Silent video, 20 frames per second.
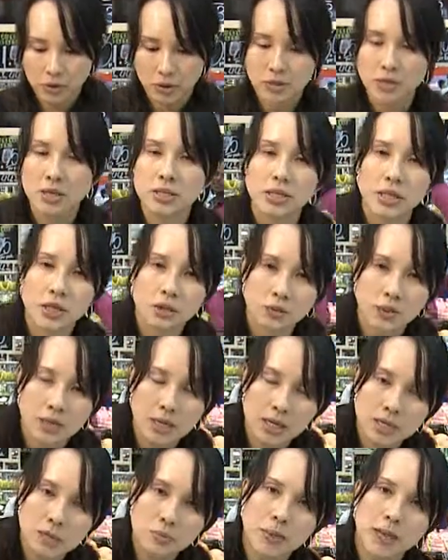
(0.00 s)
these
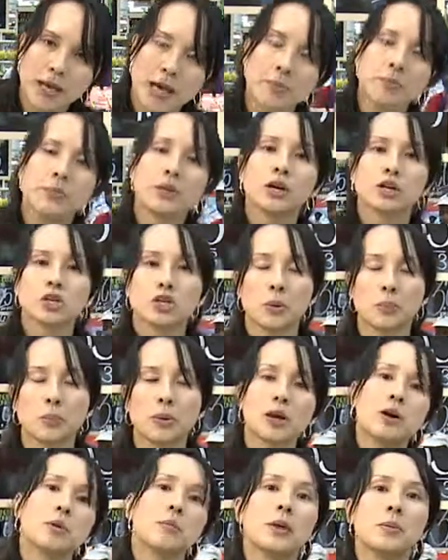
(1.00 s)
ingredients make up the
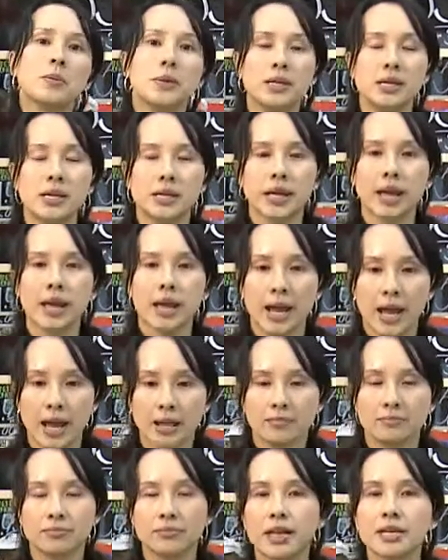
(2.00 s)
Tropical Baby Delight,
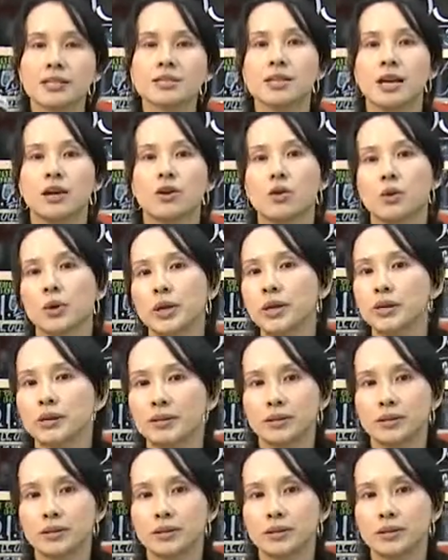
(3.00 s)
and let's start cooking.